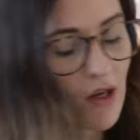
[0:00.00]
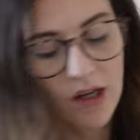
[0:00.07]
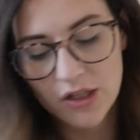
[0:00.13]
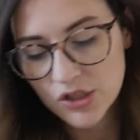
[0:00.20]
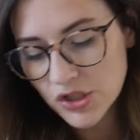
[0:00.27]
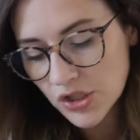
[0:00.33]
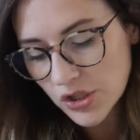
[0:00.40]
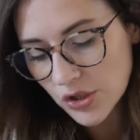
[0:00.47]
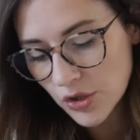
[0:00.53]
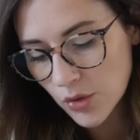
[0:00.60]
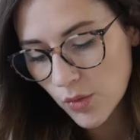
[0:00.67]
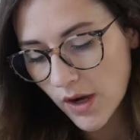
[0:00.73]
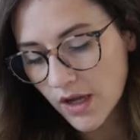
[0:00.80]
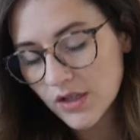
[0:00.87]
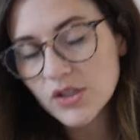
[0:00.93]
on
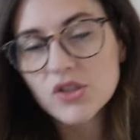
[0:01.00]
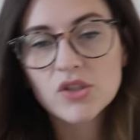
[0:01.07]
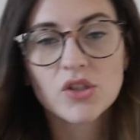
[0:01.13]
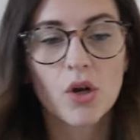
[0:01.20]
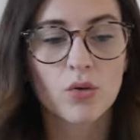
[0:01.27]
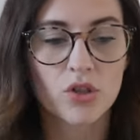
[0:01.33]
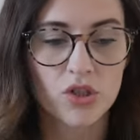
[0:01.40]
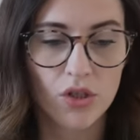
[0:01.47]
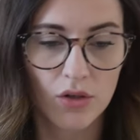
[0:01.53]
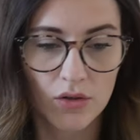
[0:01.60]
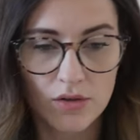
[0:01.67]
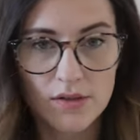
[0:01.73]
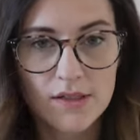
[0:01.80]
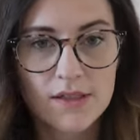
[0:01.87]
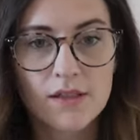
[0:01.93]
to
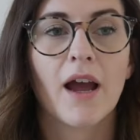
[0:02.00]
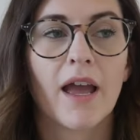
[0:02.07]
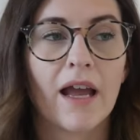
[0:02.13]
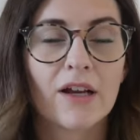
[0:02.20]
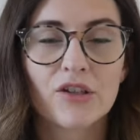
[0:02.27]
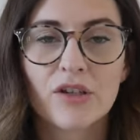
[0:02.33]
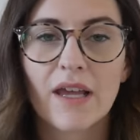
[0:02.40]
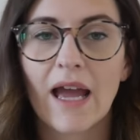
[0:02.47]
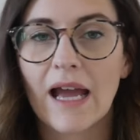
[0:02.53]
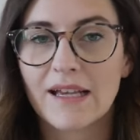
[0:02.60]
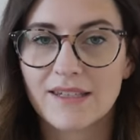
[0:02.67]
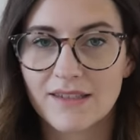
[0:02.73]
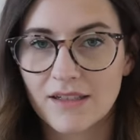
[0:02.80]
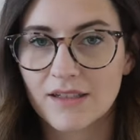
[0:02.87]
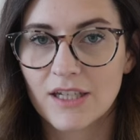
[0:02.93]
socials, I actually
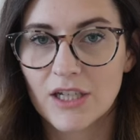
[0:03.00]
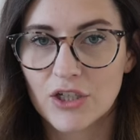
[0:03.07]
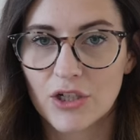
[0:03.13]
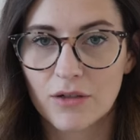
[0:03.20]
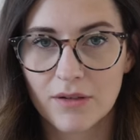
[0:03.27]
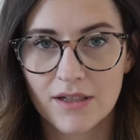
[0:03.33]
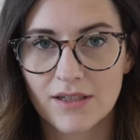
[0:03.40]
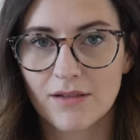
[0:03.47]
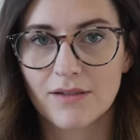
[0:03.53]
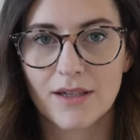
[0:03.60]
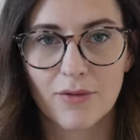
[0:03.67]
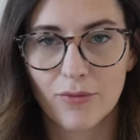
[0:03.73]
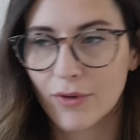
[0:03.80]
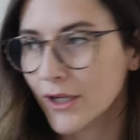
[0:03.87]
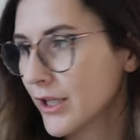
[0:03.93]
asked the teacher, because I was
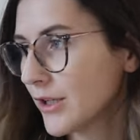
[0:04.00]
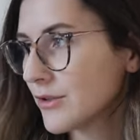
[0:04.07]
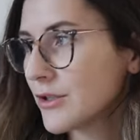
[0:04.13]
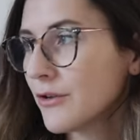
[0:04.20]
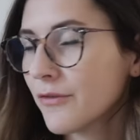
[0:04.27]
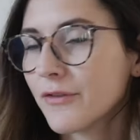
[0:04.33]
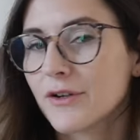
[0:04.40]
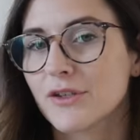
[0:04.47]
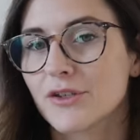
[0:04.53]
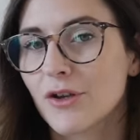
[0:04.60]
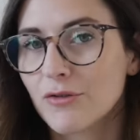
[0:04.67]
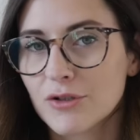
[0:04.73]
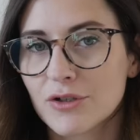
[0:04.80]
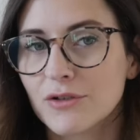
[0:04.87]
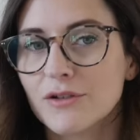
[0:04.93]
like, what do you do for
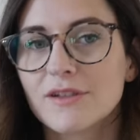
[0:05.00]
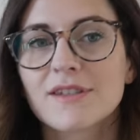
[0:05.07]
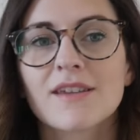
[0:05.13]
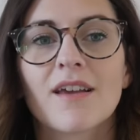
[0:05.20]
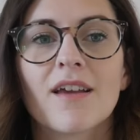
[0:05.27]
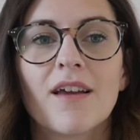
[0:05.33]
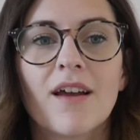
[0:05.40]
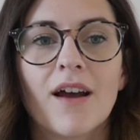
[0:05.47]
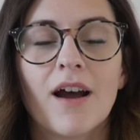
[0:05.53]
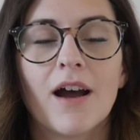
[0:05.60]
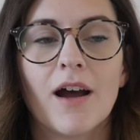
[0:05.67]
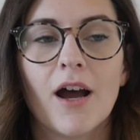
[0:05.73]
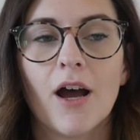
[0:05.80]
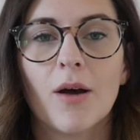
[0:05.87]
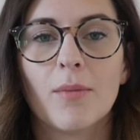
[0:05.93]
socials?
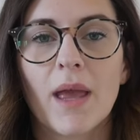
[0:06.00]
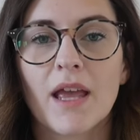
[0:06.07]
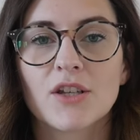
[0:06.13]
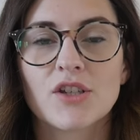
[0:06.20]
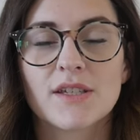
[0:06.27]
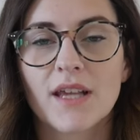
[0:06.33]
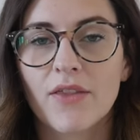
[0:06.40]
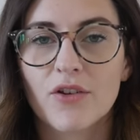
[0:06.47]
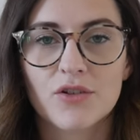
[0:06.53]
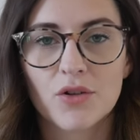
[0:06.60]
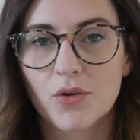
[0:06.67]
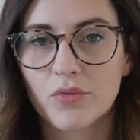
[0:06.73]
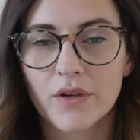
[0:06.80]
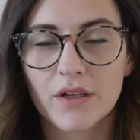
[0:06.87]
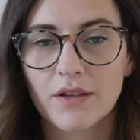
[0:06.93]
Um, and she said there's
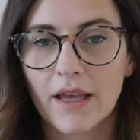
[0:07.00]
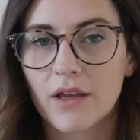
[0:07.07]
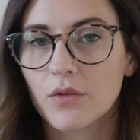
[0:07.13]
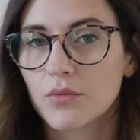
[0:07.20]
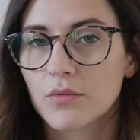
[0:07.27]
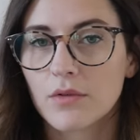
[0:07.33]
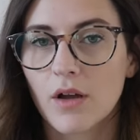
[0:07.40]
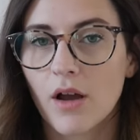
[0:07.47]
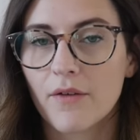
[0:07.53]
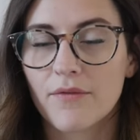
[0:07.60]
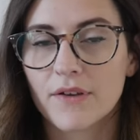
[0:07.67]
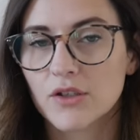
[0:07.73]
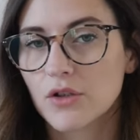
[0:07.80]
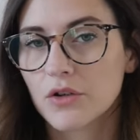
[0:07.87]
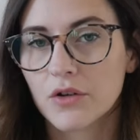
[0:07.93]
no real like
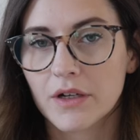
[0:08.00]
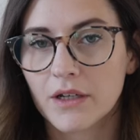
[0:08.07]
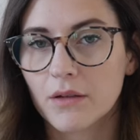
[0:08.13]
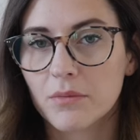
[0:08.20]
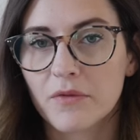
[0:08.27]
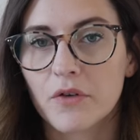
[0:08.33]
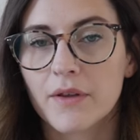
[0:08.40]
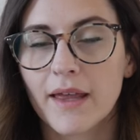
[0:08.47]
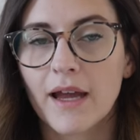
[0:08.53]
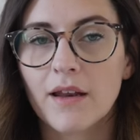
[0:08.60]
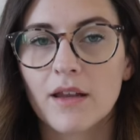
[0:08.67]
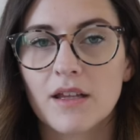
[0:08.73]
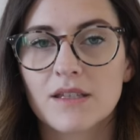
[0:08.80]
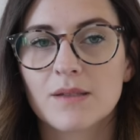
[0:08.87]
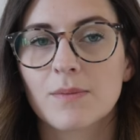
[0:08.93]
official curriculum for
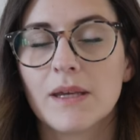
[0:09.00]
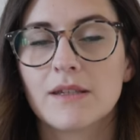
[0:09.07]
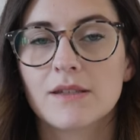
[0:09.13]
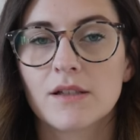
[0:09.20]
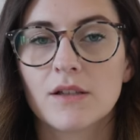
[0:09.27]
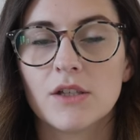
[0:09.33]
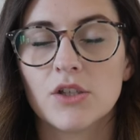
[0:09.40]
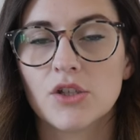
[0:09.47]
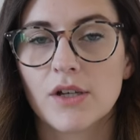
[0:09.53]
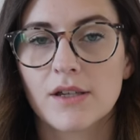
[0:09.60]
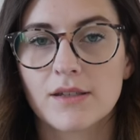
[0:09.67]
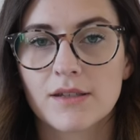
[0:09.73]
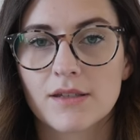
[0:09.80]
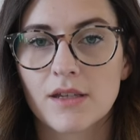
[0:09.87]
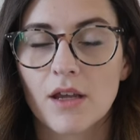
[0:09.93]
that. It's basically
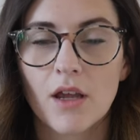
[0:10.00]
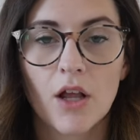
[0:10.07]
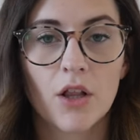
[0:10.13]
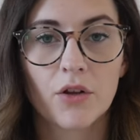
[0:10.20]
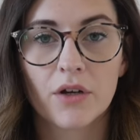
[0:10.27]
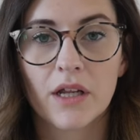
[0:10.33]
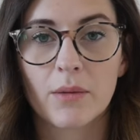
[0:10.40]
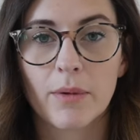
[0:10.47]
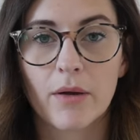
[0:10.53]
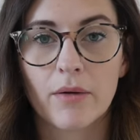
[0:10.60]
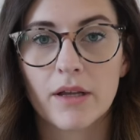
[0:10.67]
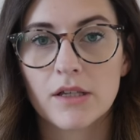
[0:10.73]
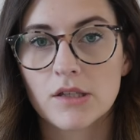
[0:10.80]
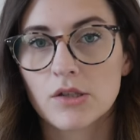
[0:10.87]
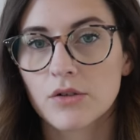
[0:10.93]
just learning about
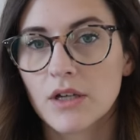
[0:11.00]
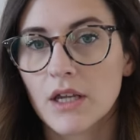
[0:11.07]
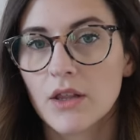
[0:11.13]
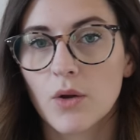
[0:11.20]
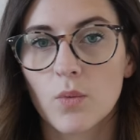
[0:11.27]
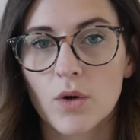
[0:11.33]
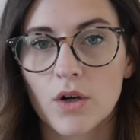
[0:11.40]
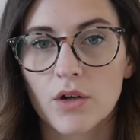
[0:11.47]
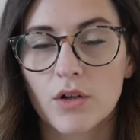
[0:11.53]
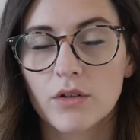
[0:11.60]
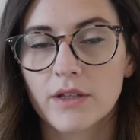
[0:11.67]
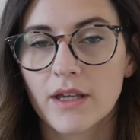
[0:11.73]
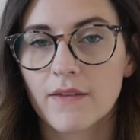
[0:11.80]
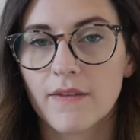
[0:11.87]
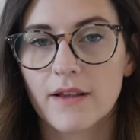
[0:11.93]
history and the
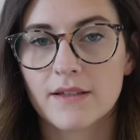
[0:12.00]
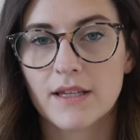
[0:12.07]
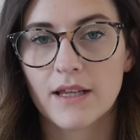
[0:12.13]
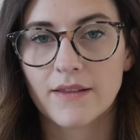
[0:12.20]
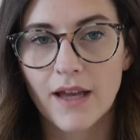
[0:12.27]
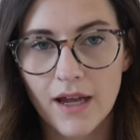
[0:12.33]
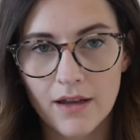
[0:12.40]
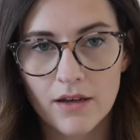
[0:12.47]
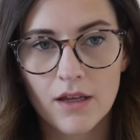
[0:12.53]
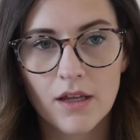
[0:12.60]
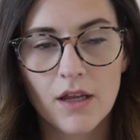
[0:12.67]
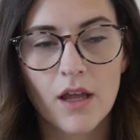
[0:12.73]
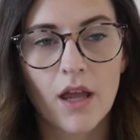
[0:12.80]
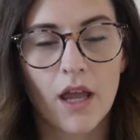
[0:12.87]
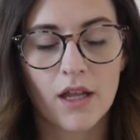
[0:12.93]
world and things like that.
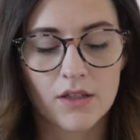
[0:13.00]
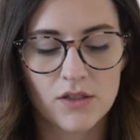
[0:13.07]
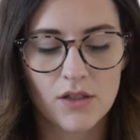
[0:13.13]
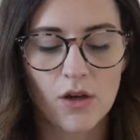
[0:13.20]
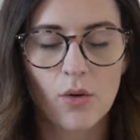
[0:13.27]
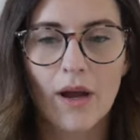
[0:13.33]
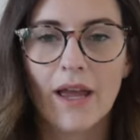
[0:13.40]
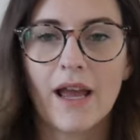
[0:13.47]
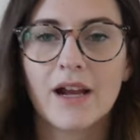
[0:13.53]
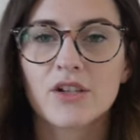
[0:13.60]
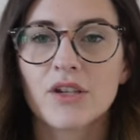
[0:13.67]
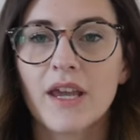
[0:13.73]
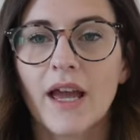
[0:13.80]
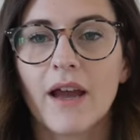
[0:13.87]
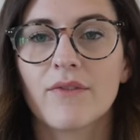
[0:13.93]
And so I
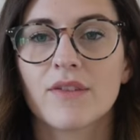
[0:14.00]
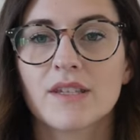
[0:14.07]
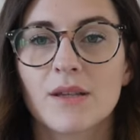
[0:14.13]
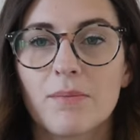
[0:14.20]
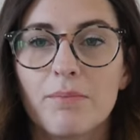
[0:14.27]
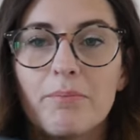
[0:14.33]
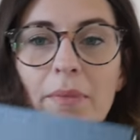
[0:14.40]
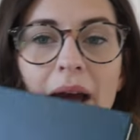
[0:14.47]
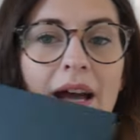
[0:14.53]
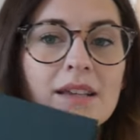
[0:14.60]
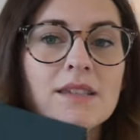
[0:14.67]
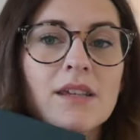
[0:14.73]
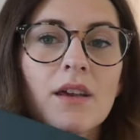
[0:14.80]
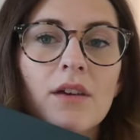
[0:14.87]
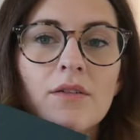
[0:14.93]
actually have this
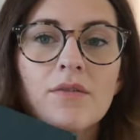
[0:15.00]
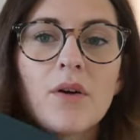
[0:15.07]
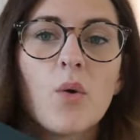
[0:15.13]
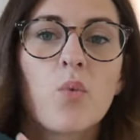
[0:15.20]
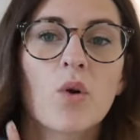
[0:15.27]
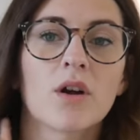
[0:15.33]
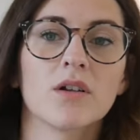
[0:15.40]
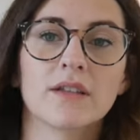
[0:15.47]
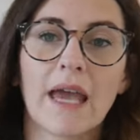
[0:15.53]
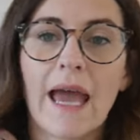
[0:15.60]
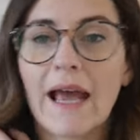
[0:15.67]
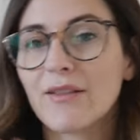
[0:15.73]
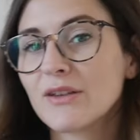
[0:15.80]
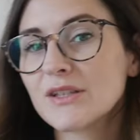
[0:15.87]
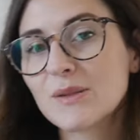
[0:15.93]
massive World
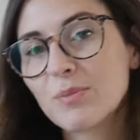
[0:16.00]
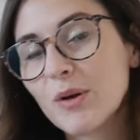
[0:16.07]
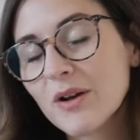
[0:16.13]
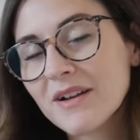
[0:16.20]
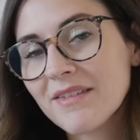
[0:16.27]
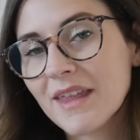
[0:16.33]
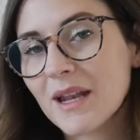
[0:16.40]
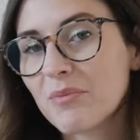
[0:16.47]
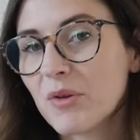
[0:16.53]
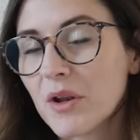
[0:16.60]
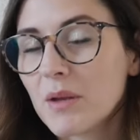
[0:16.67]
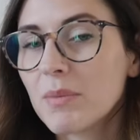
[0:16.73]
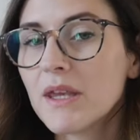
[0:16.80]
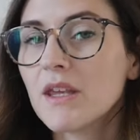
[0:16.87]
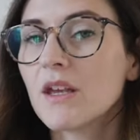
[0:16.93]
Atlas book that I'm
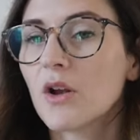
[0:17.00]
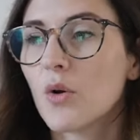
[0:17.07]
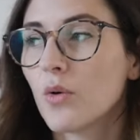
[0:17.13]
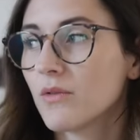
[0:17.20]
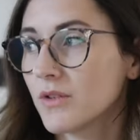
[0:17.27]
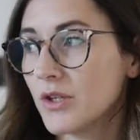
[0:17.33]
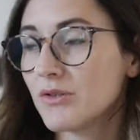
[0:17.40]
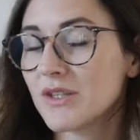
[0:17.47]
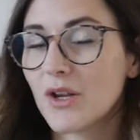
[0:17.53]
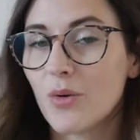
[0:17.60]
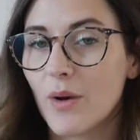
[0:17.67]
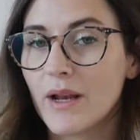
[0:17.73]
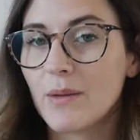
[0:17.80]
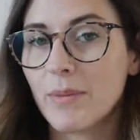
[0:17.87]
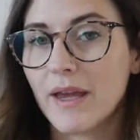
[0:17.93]
going to be using
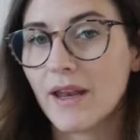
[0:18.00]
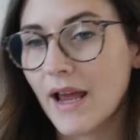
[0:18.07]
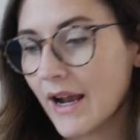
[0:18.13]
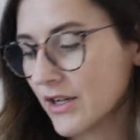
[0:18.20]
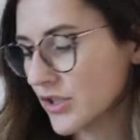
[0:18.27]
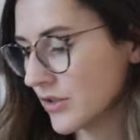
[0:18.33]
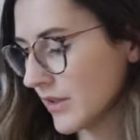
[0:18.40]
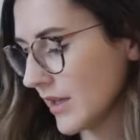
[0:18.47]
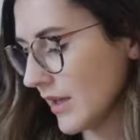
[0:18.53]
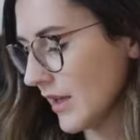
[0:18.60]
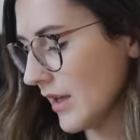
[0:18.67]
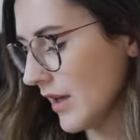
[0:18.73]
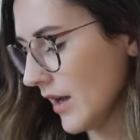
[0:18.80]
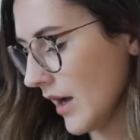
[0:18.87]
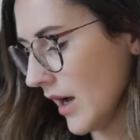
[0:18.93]
quite a bit, actually.
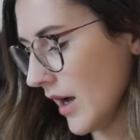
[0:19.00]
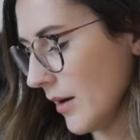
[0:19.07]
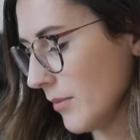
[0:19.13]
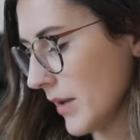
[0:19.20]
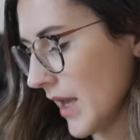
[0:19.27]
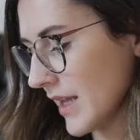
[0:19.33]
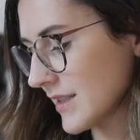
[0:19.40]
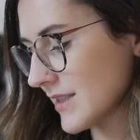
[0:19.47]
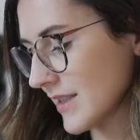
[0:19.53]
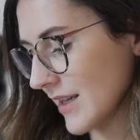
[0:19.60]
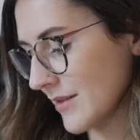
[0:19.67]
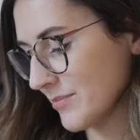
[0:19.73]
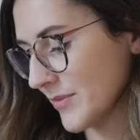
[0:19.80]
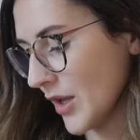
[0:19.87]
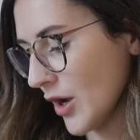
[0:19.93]
Um, it's
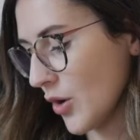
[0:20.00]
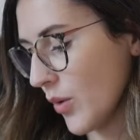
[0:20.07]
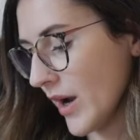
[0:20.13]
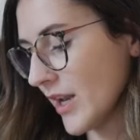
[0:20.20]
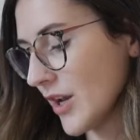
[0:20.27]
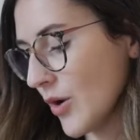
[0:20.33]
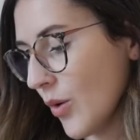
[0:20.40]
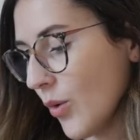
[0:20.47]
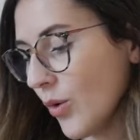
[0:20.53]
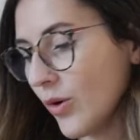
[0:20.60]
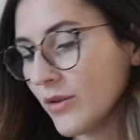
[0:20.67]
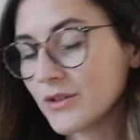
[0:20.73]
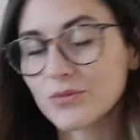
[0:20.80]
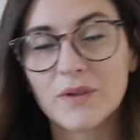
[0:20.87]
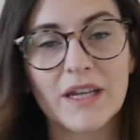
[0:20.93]
quite an
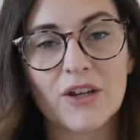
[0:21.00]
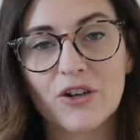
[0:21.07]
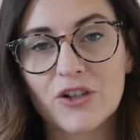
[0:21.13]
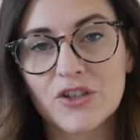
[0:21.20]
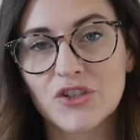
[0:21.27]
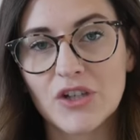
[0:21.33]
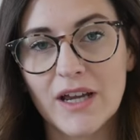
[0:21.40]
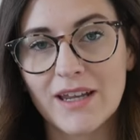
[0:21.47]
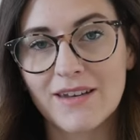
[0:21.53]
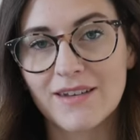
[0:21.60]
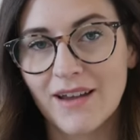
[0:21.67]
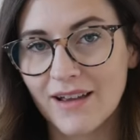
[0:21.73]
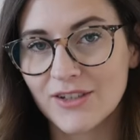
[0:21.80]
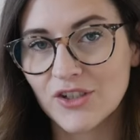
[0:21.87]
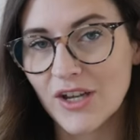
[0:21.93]
old Reader's
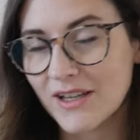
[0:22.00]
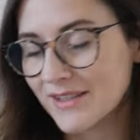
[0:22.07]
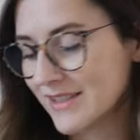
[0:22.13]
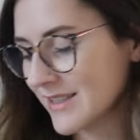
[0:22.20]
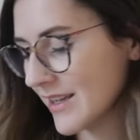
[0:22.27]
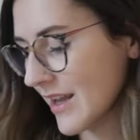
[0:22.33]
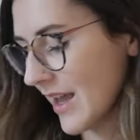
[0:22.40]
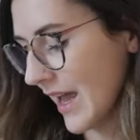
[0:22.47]
Digest